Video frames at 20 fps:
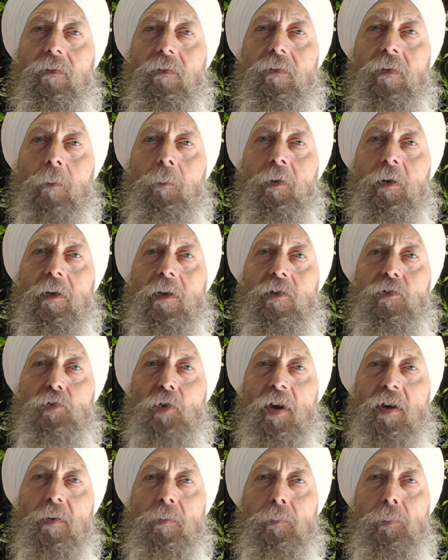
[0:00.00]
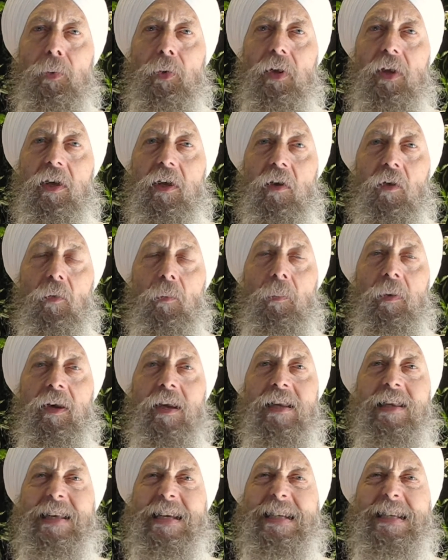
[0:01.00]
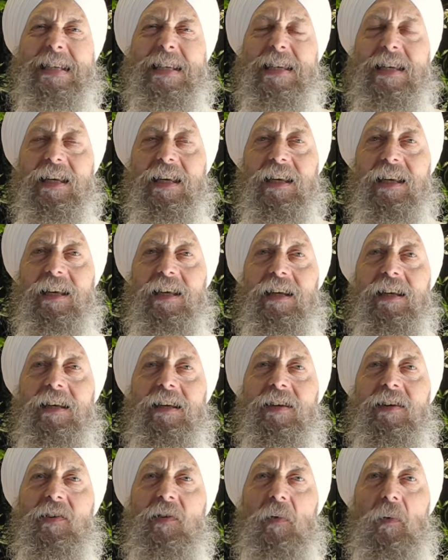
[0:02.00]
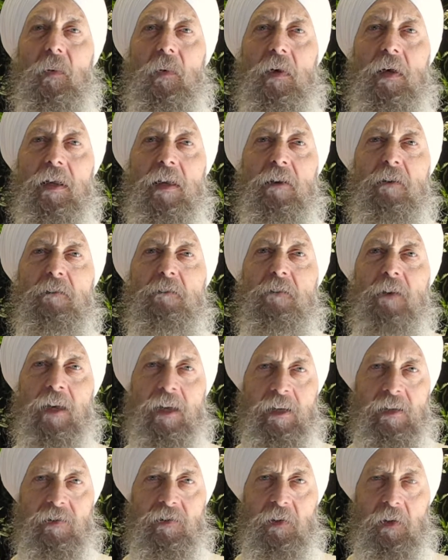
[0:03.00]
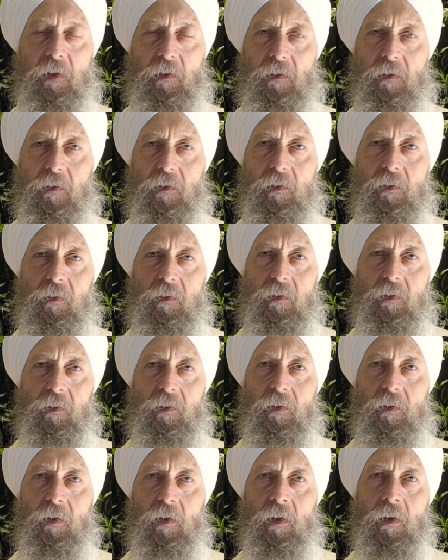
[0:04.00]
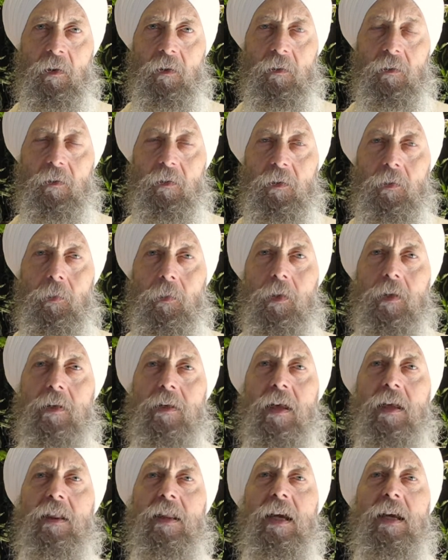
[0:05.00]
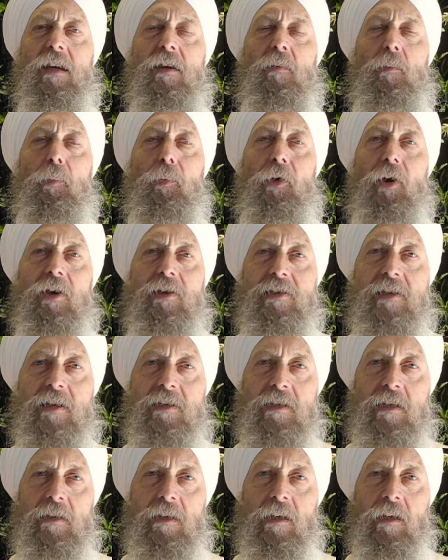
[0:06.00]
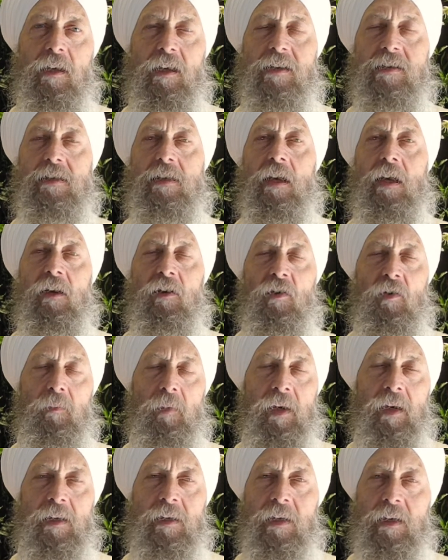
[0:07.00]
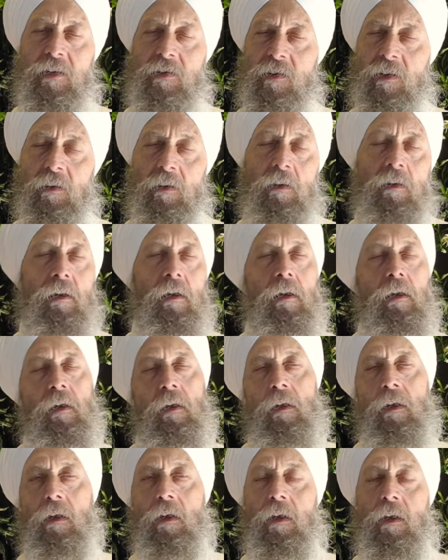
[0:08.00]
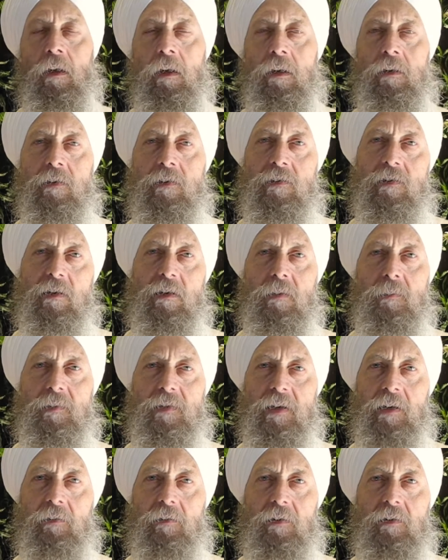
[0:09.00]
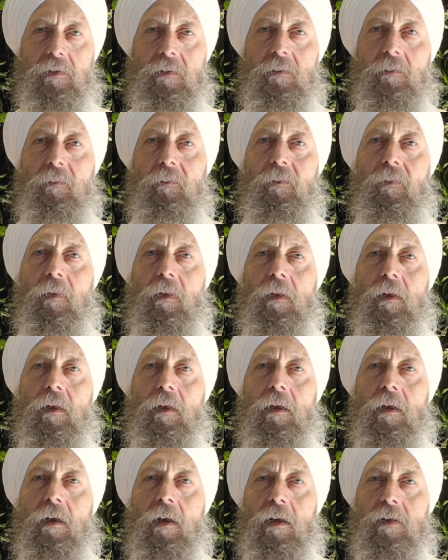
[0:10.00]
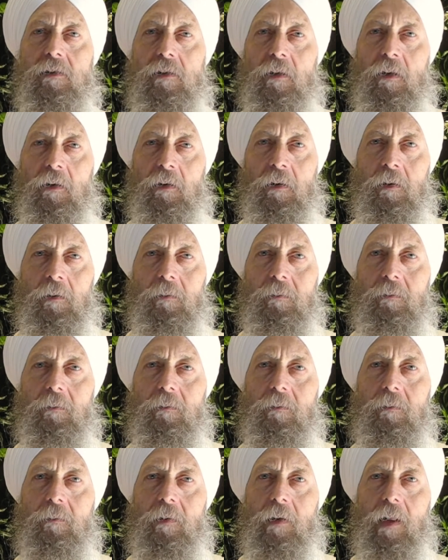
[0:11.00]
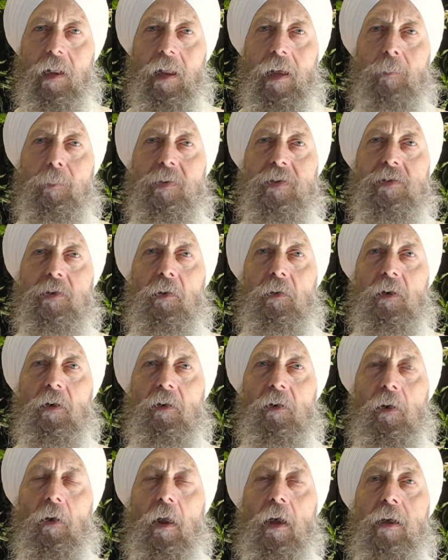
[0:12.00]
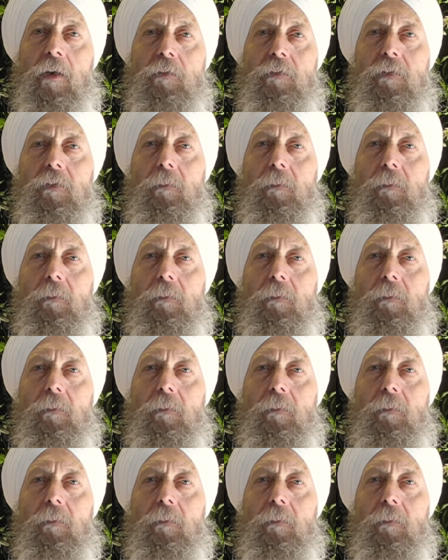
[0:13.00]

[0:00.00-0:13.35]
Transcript: someone can try to bully you, but it doesn't really faze you. You can take that and process it the next day in your meditation, and it just comes out as another little episode in your life.